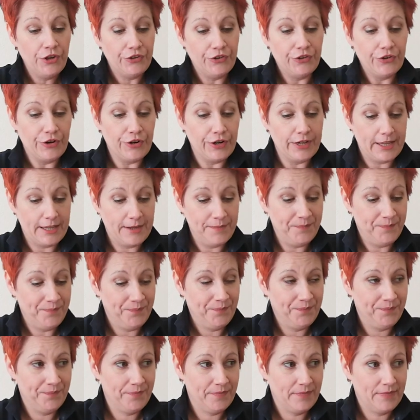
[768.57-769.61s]
Now,
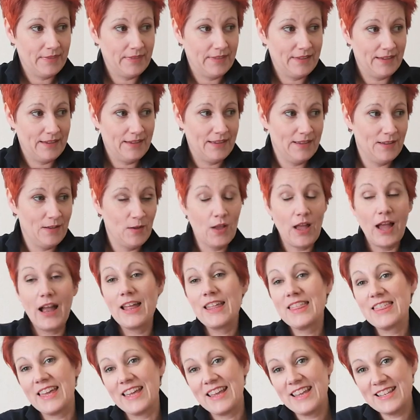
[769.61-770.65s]
I
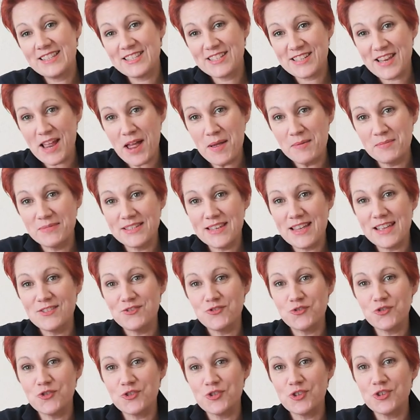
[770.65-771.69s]
think it's time to
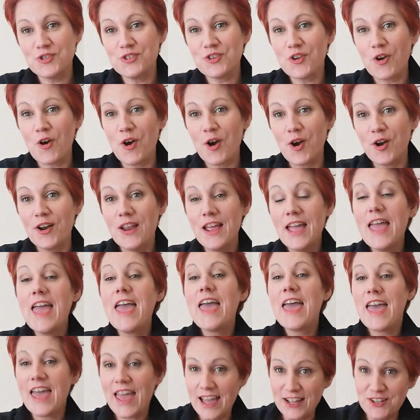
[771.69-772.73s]
introduce our
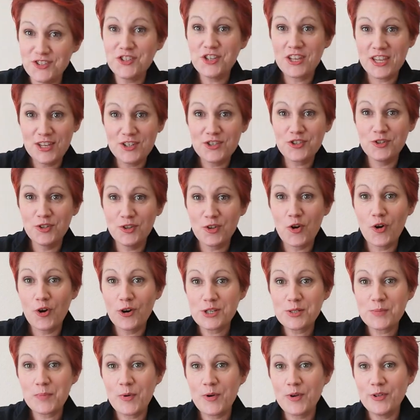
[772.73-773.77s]
educational
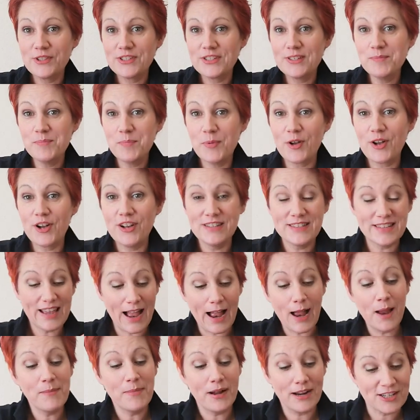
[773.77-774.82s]
correspondent, because
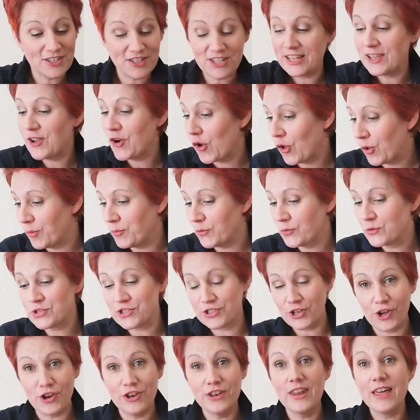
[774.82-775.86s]
I'm actually
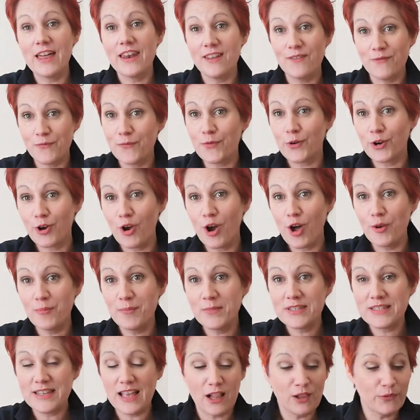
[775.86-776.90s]
almost done and I've forgotten
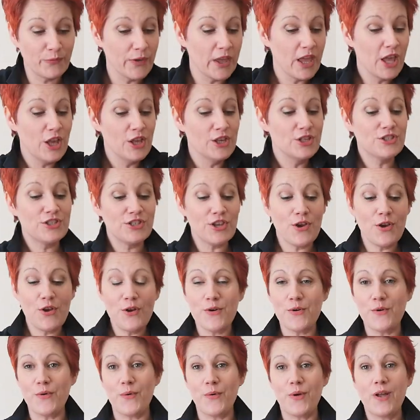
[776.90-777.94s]
myself.
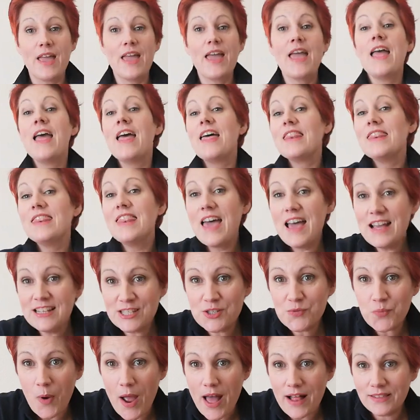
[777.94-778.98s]
So,
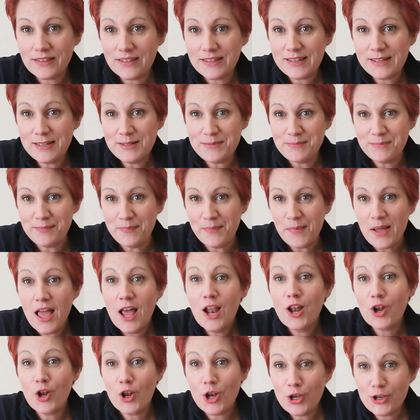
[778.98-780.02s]
let's welcome
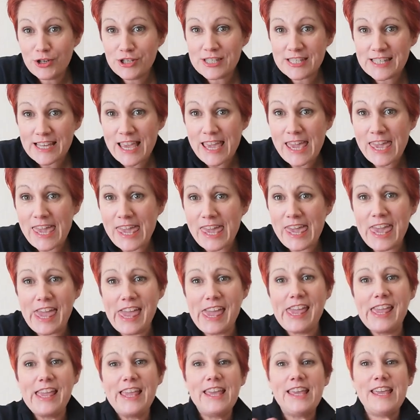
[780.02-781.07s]

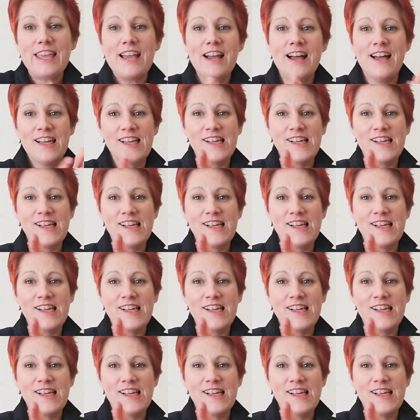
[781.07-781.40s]
Lucy.